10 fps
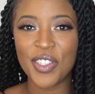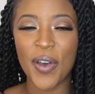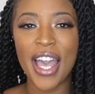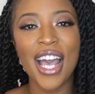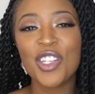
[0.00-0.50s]
So
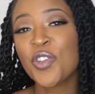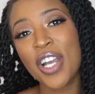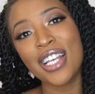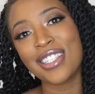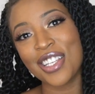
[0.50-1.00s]
I asked you
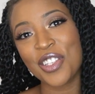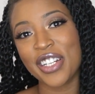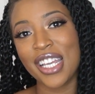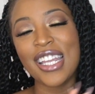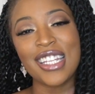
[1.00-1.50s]
guys
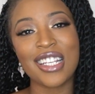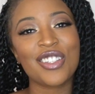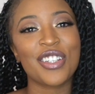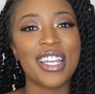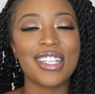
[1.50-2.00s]
yesterday in
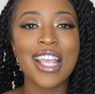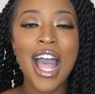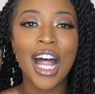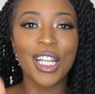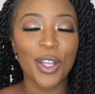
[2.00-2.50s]
yesterday's
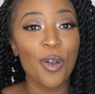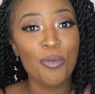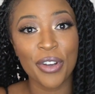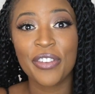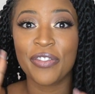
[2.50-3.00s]
little
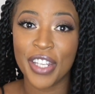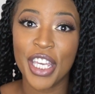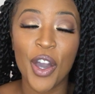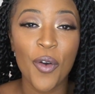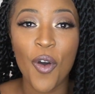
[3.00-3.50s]
brief
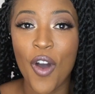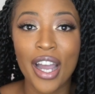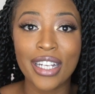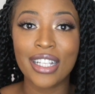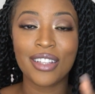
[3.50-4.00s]
video
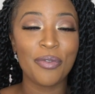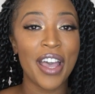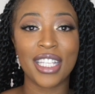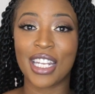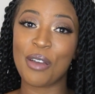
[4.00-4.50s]
on the
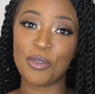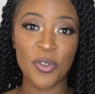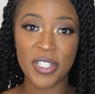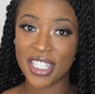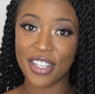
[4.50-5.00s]
fact that I'm
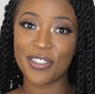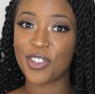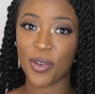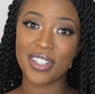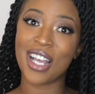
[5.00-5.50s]
doing secret
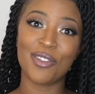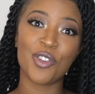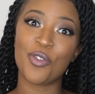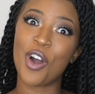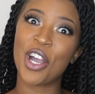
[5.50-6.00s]
story
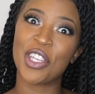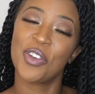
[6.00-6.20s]
times over on